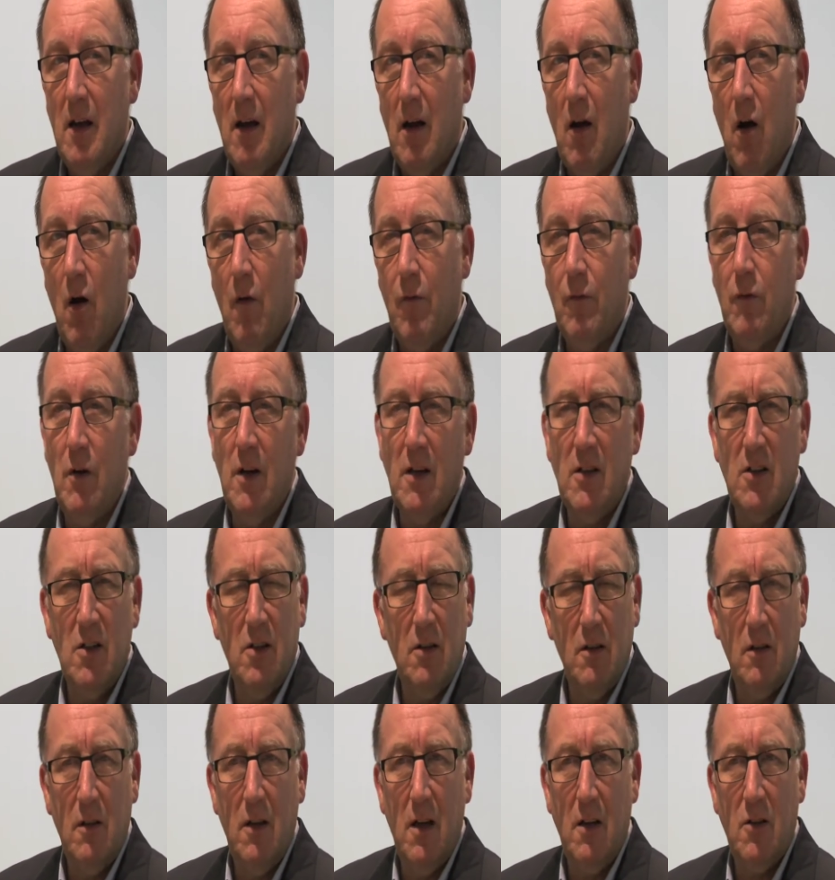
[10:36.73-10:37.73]
offering
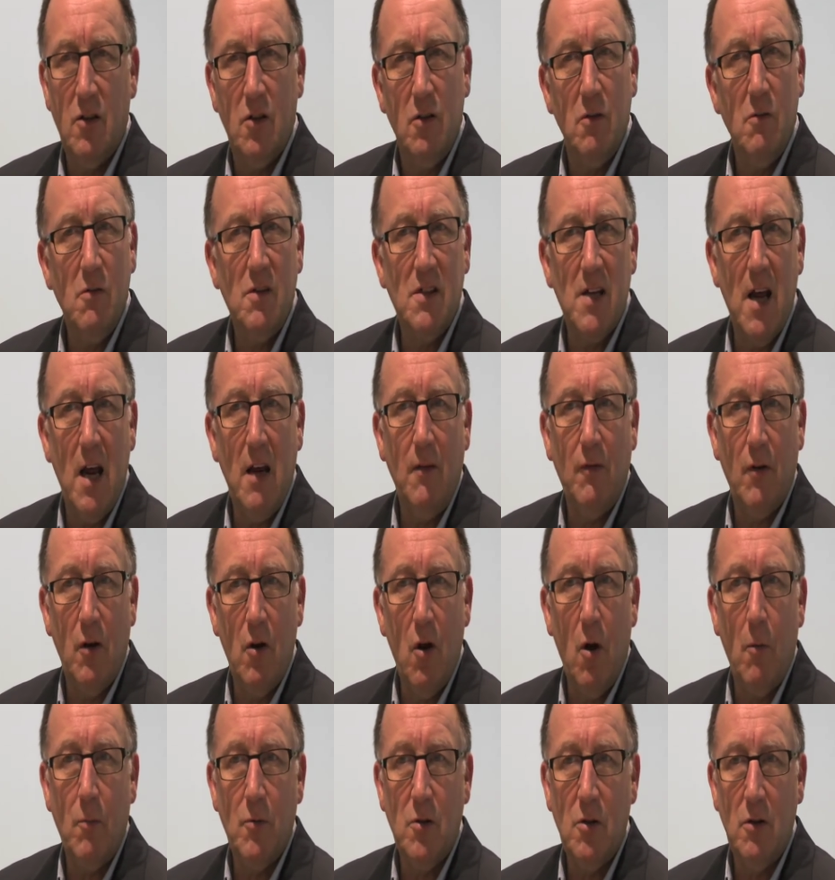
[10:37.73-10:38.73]
too safe an
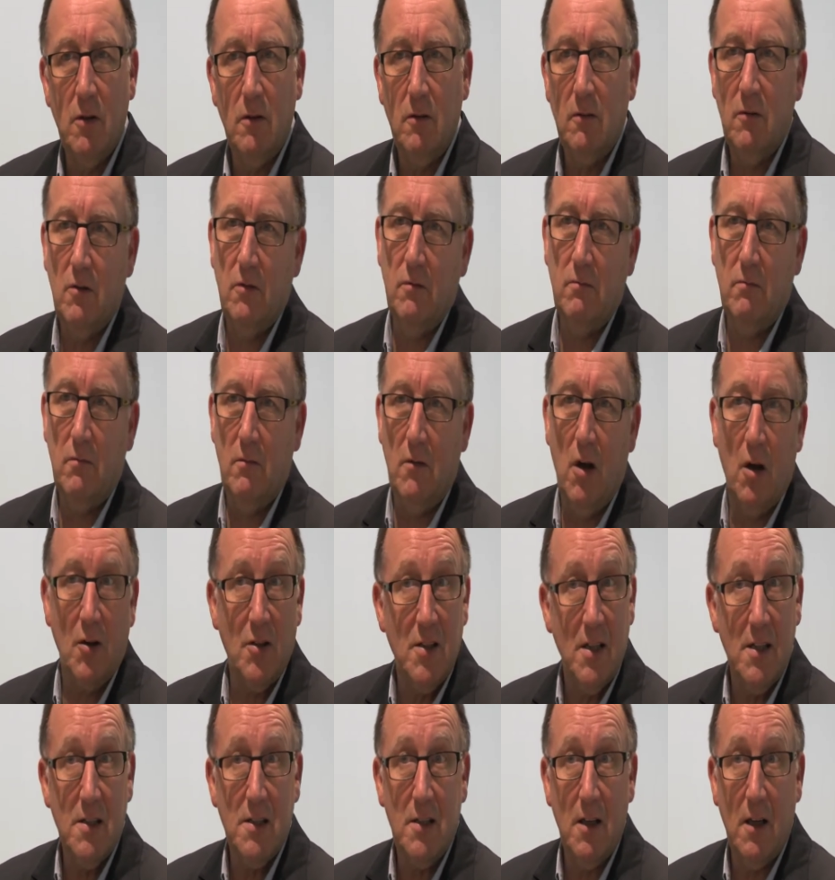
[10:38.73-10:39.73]
option
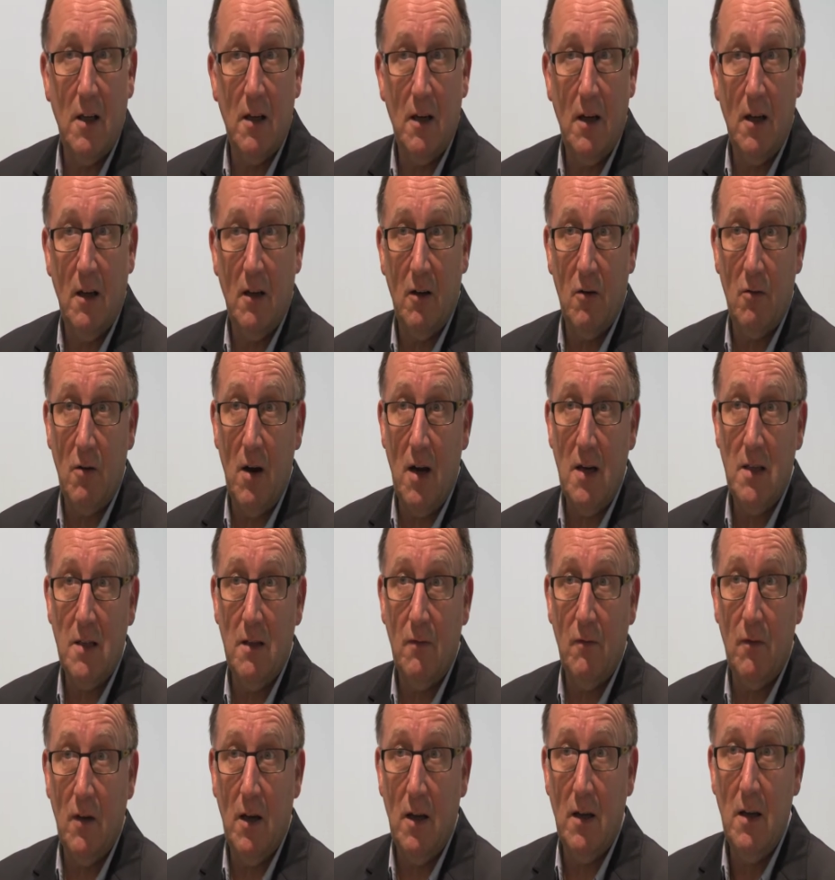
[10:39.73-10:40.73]
artistically and
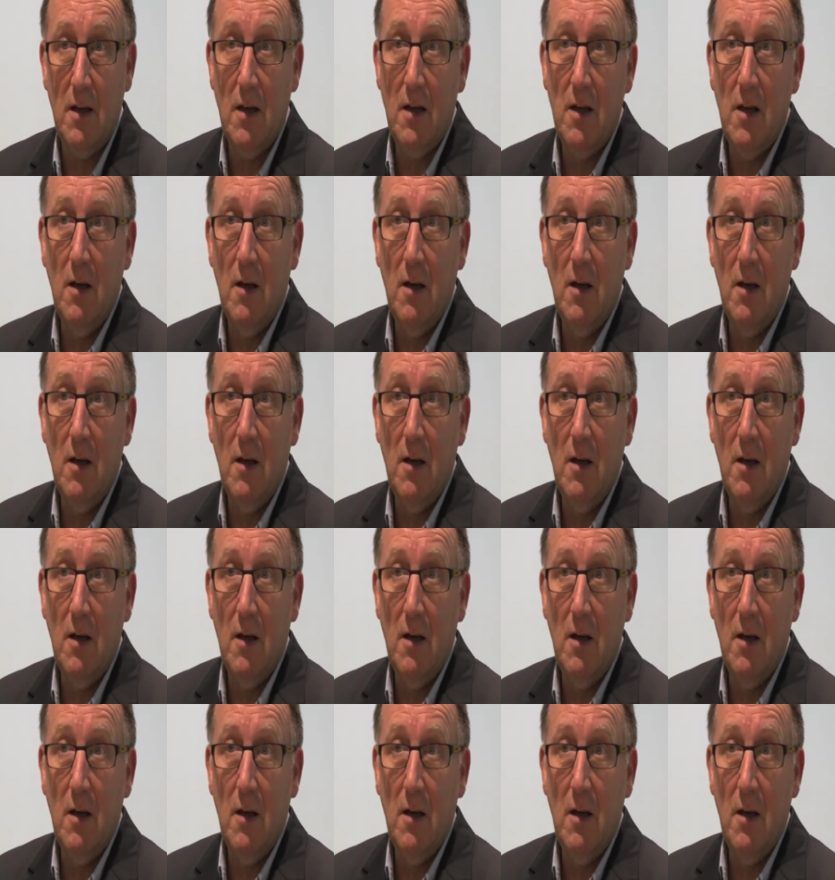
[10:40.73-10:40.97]
creatively